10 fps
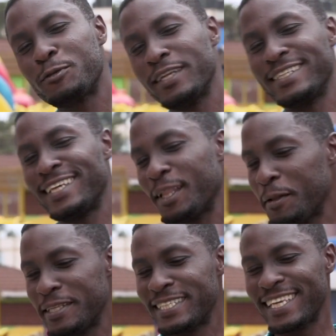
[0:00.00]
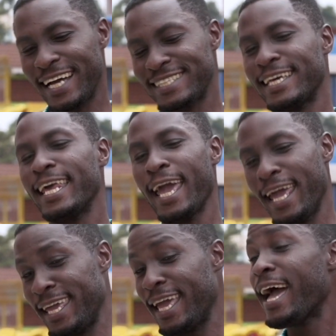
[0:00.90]
Are you trying to tell all these cats
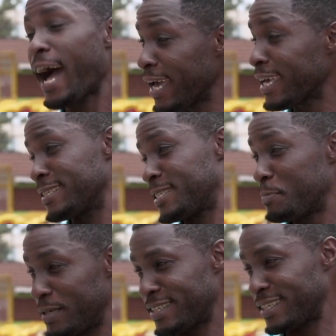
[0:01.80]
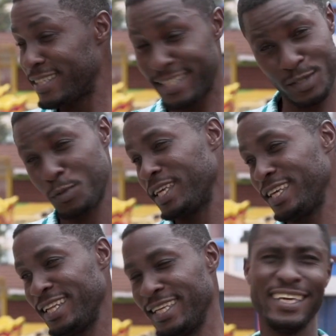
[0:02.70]
that, hey, I can spit in
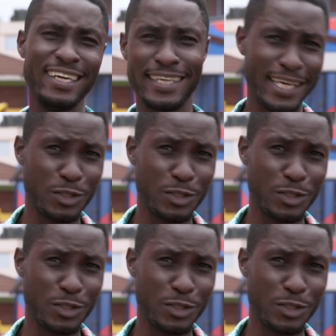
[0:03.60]
Kiswahili yeah. yeah.